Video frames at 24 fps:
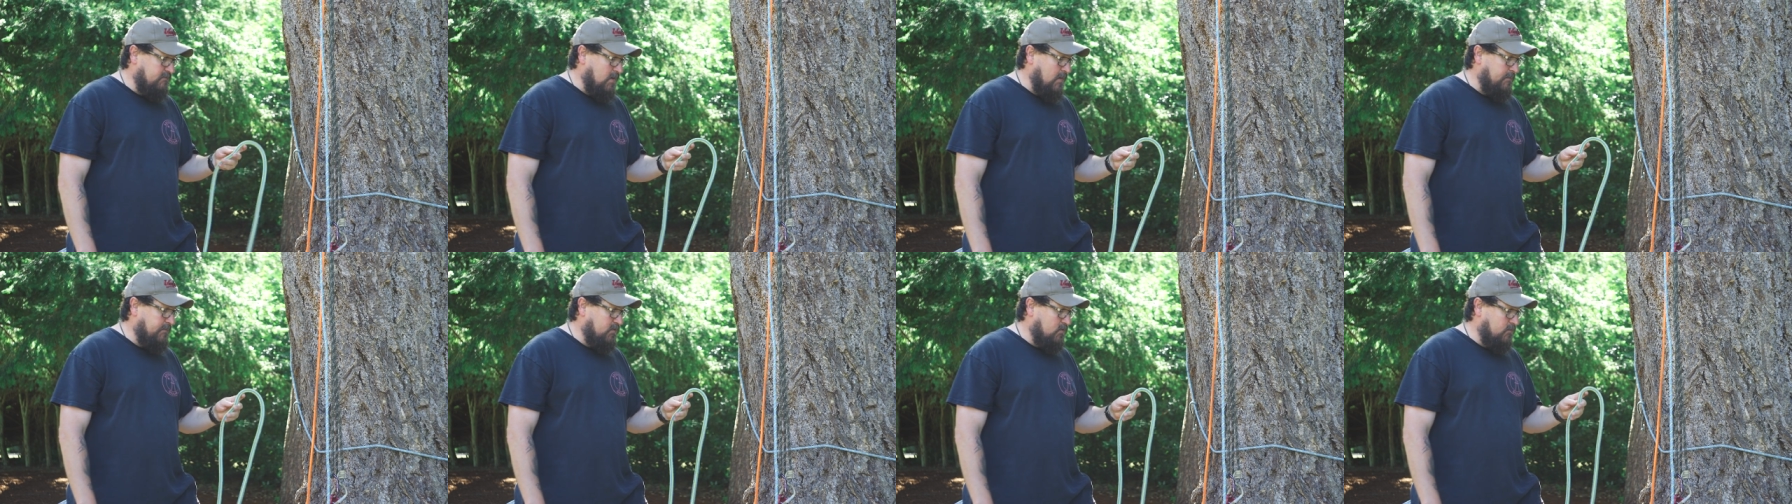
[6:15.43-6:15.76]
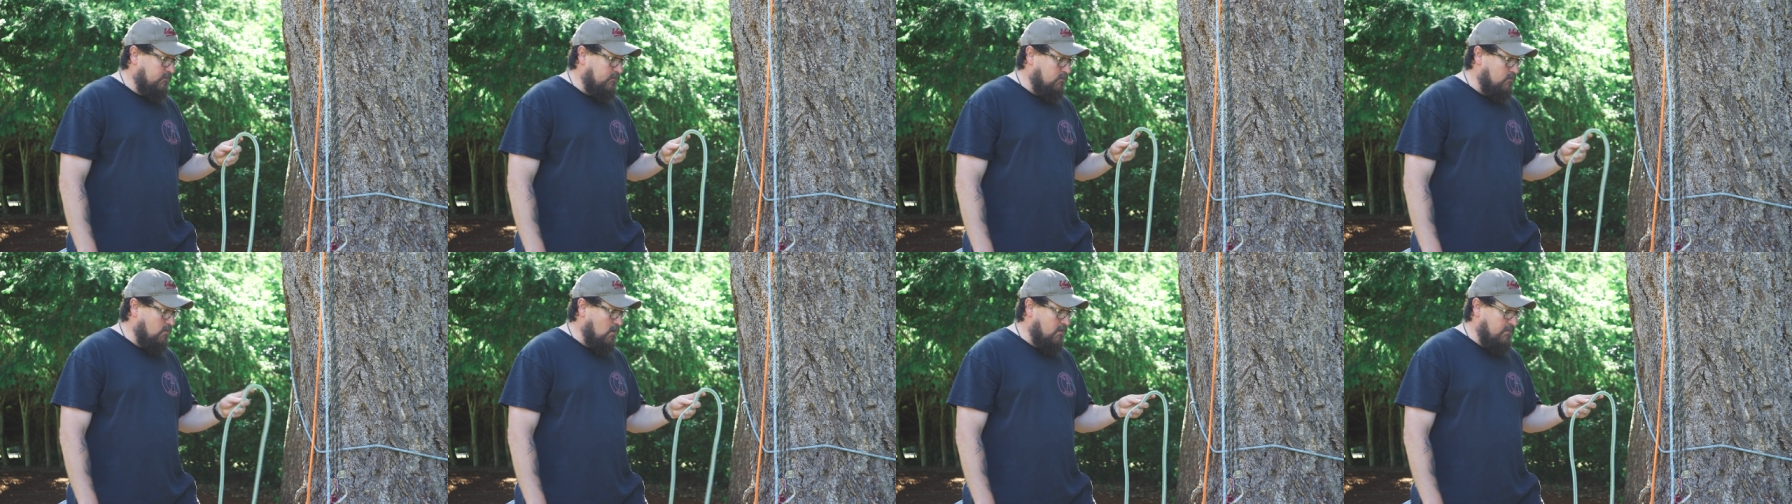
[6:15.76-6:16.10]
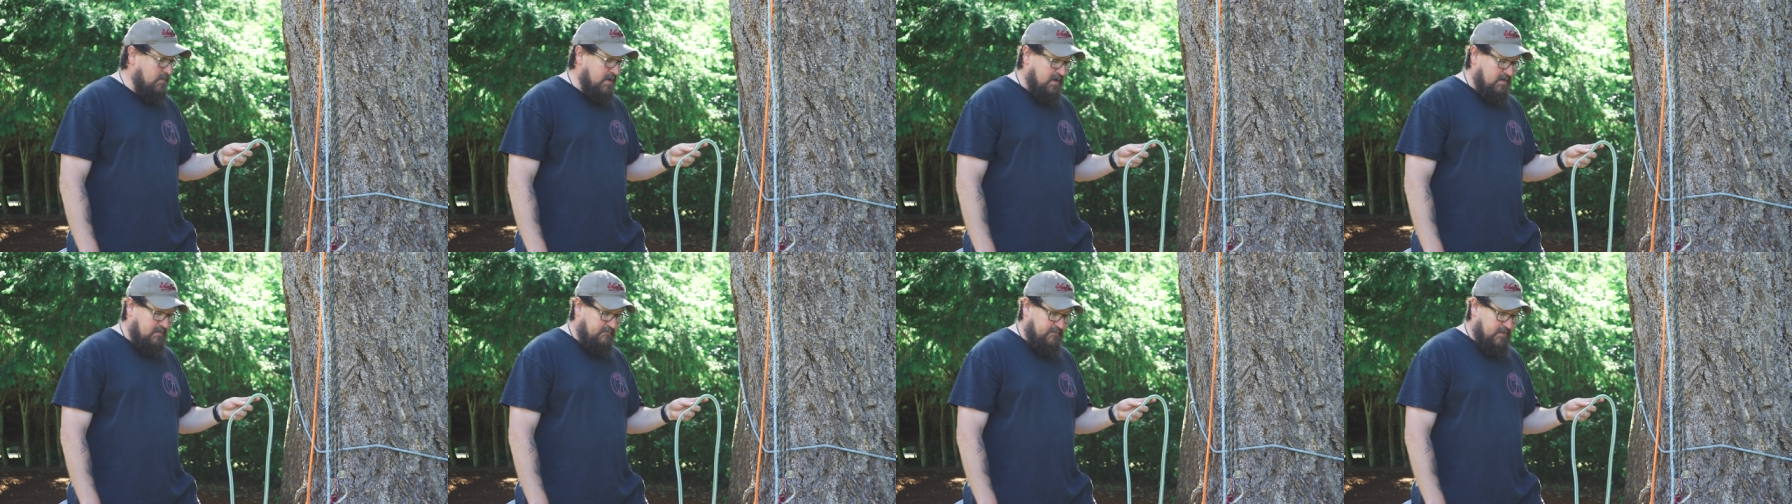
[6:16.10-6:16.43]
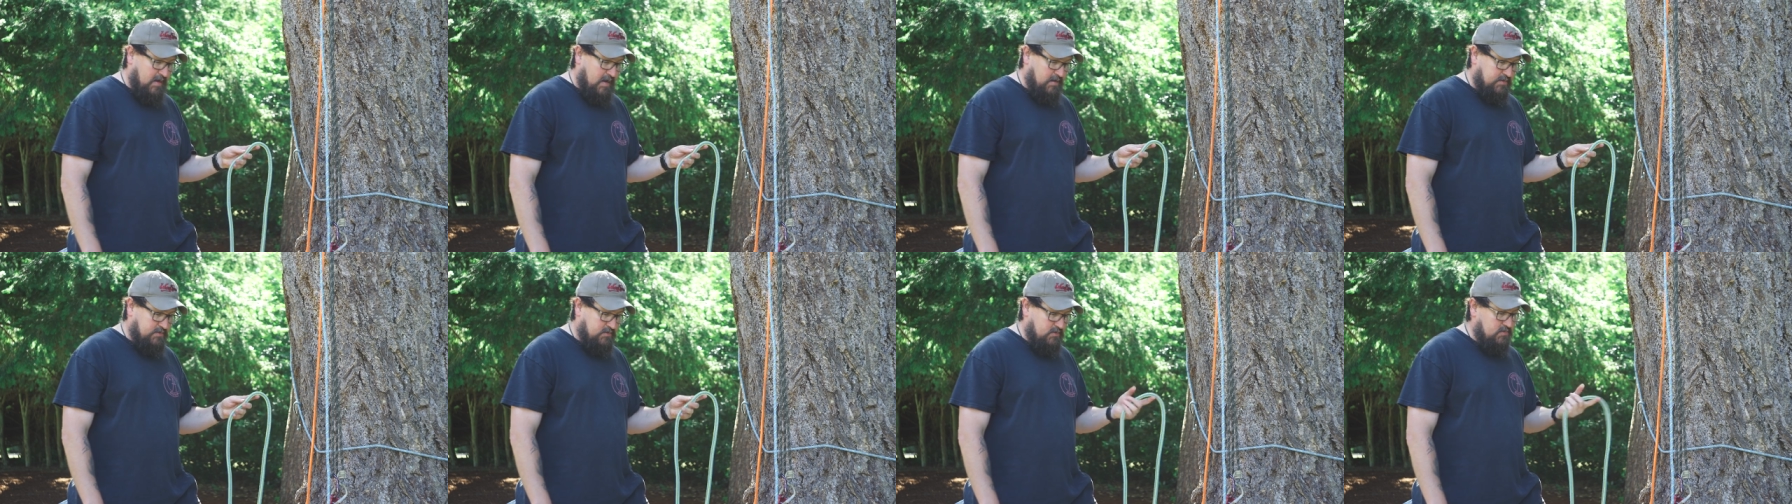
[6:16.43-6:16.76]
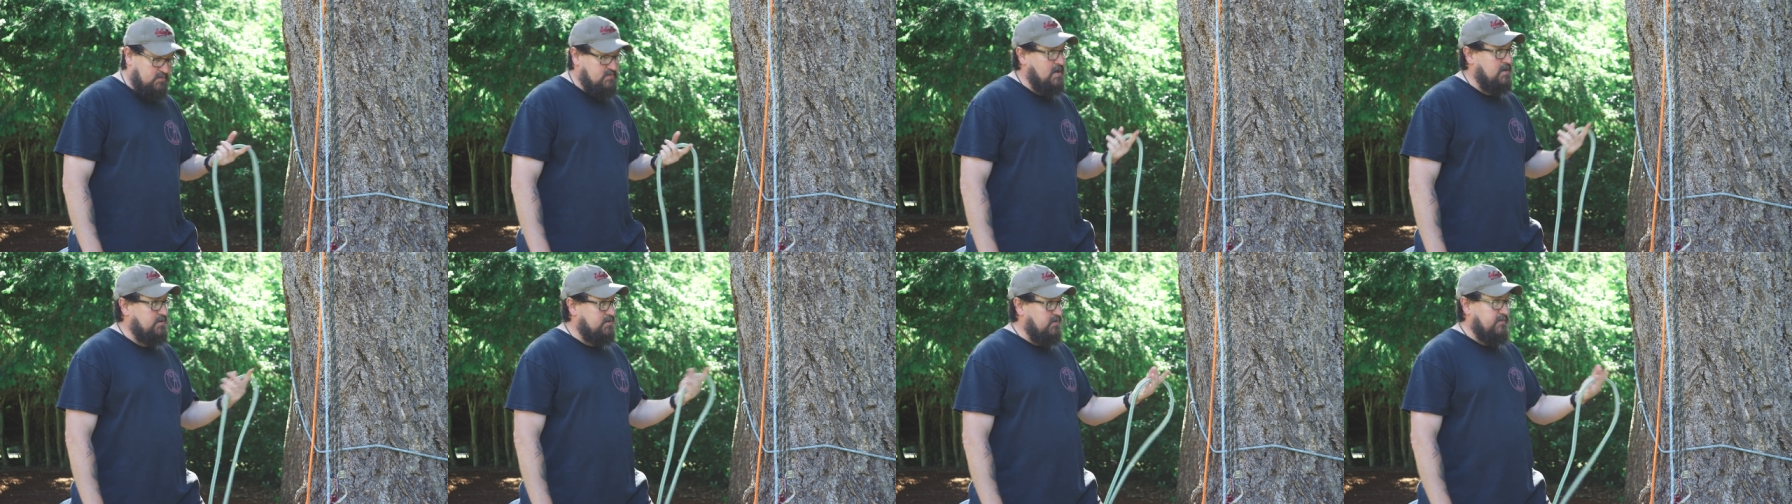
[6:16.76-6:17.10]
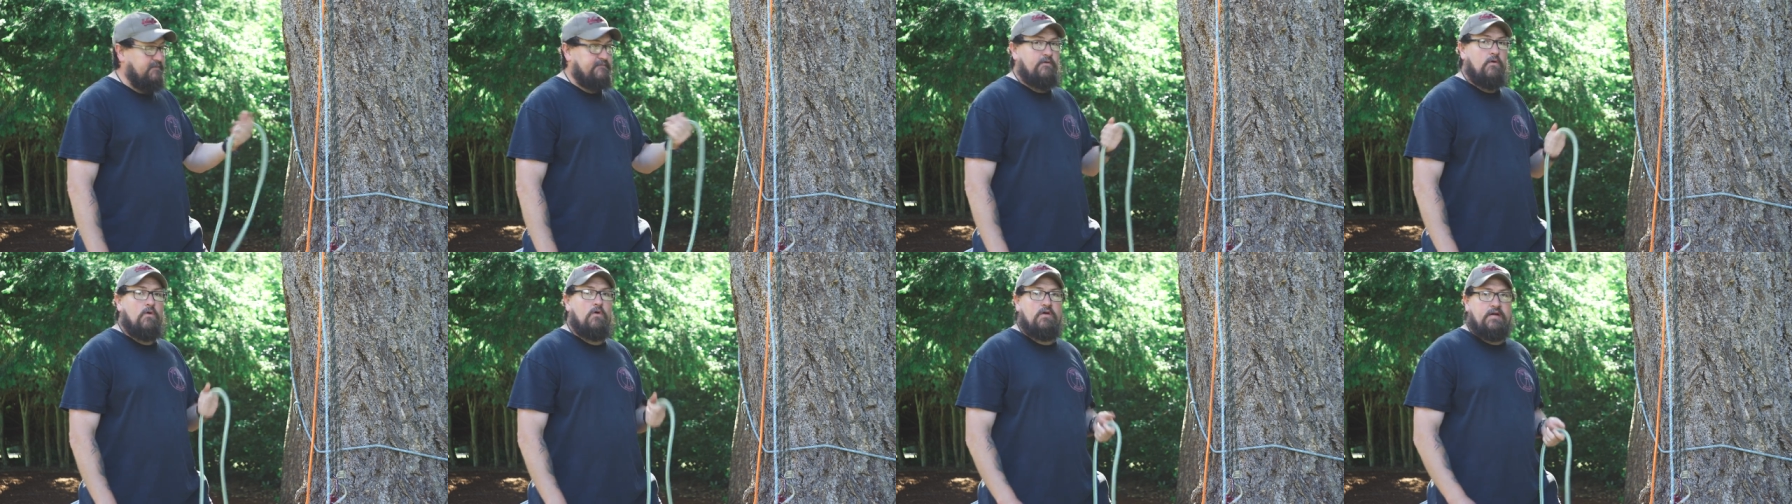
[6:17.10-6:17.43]
reputable rope manufacturers,
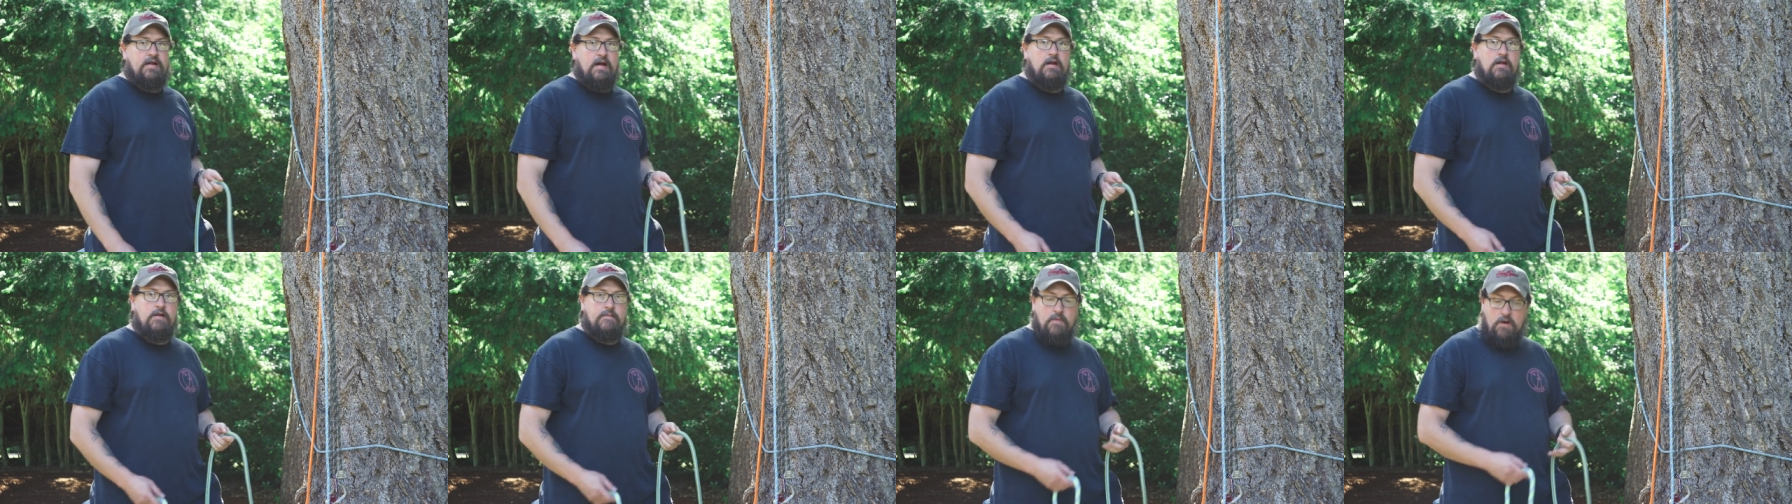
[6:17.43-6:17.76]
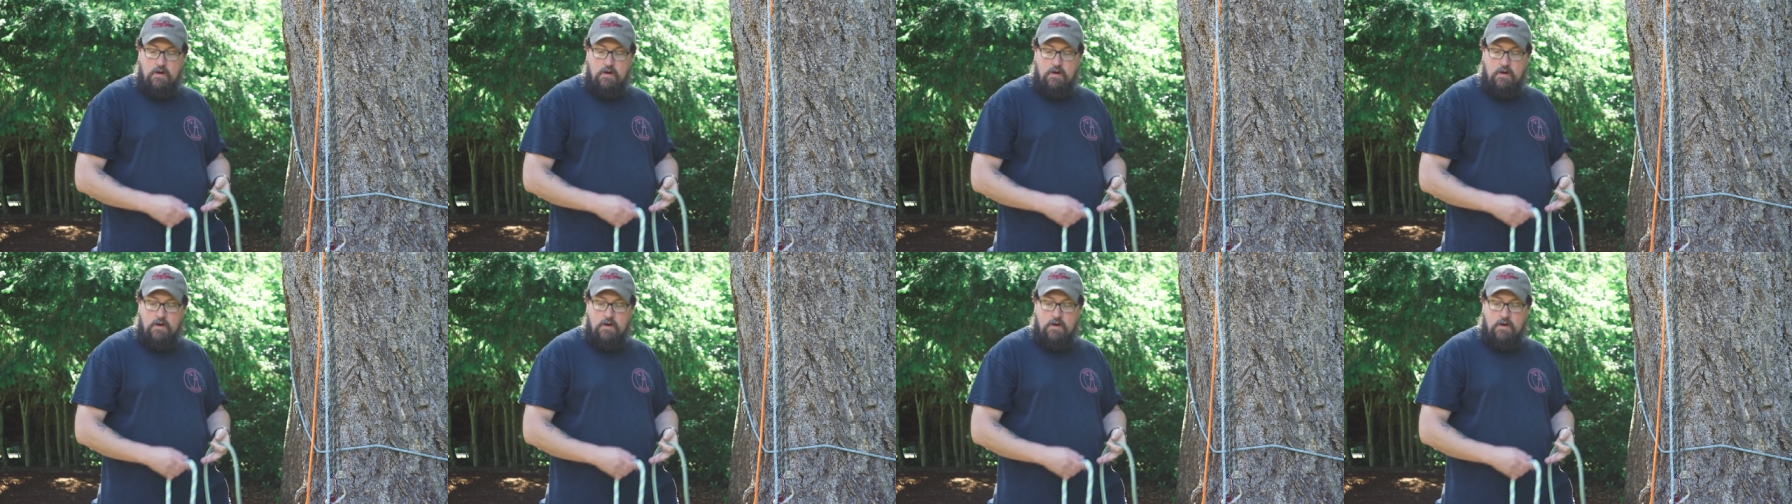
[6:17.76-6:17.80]
actually four counting